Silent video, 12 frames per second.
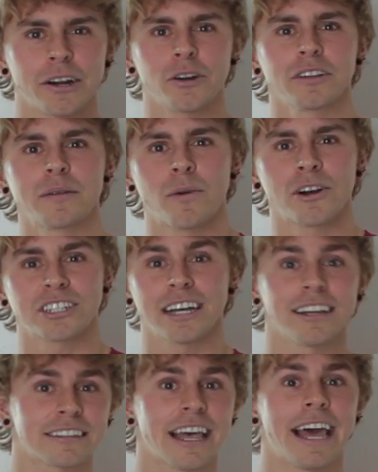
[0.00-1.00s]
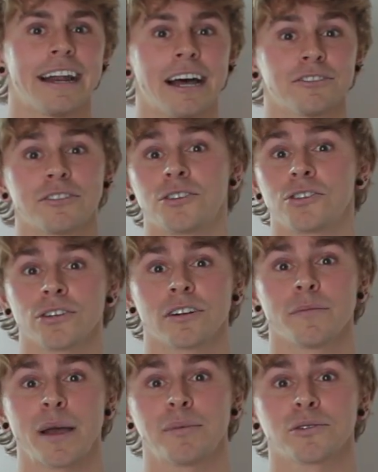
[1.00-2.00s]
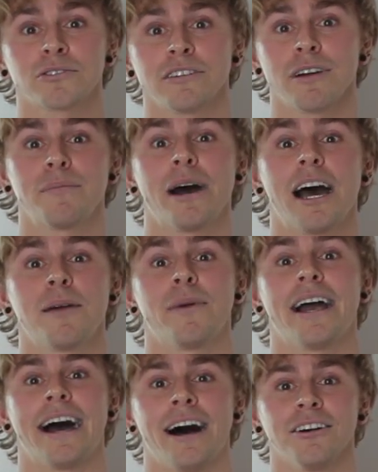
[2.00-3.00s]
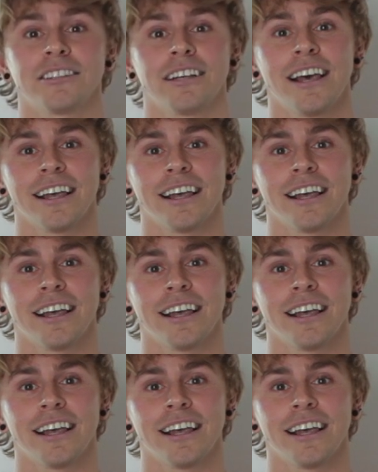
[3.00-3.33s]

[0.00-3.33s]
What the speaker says: early March, I like to head out to the sugar maple tree right behind my house,